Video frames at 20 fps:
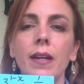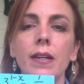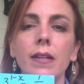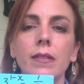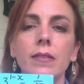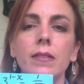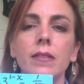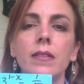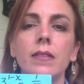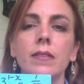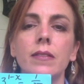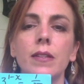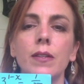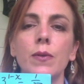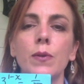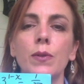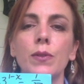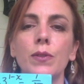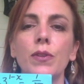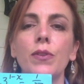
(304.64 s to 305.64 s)
x is
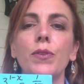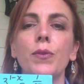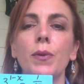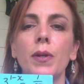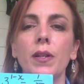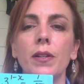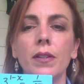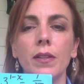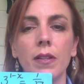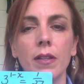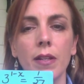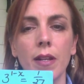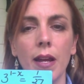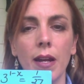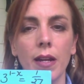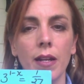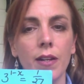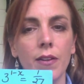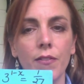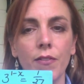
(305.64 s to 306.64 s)
equal to 3 to the
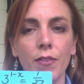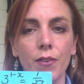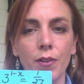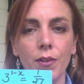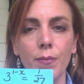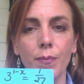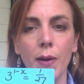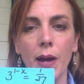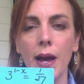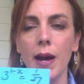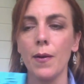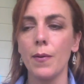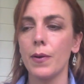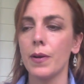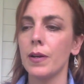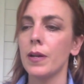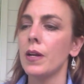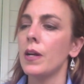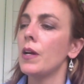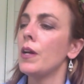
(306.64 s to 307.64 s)
negative third
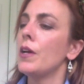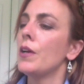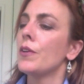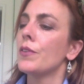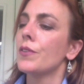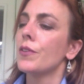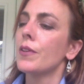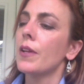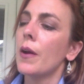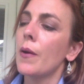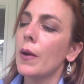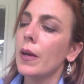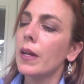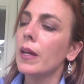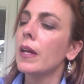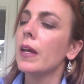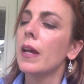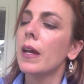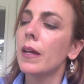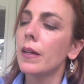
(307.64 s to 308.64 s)
power. So now I
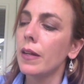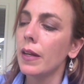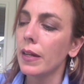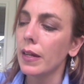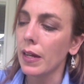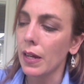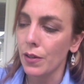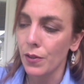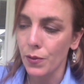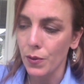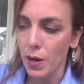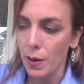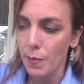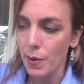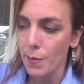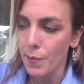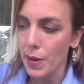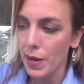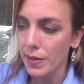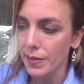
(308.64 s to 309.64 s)
can, again, drop
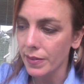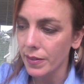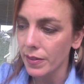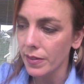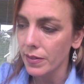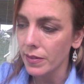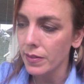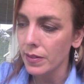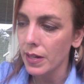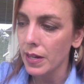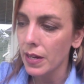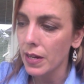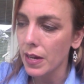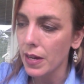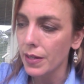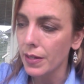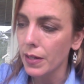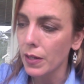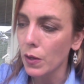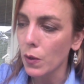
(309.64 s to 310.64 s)
my bases
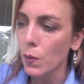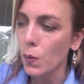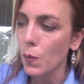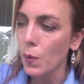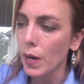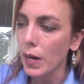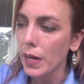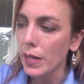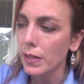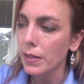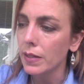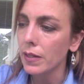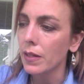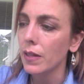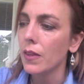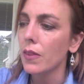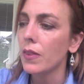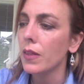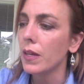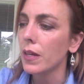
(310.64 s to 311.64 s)
and equate
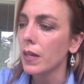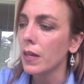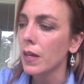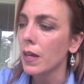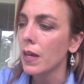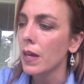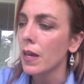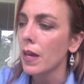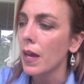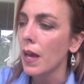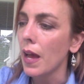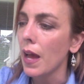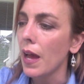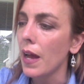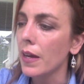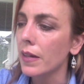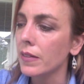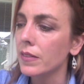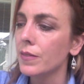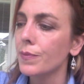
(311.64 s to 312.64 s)
the
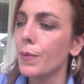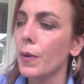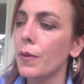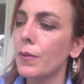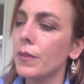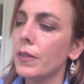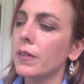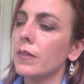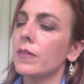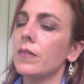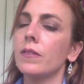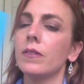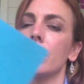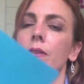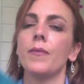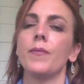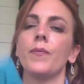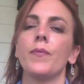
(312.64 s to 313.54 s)
exponents.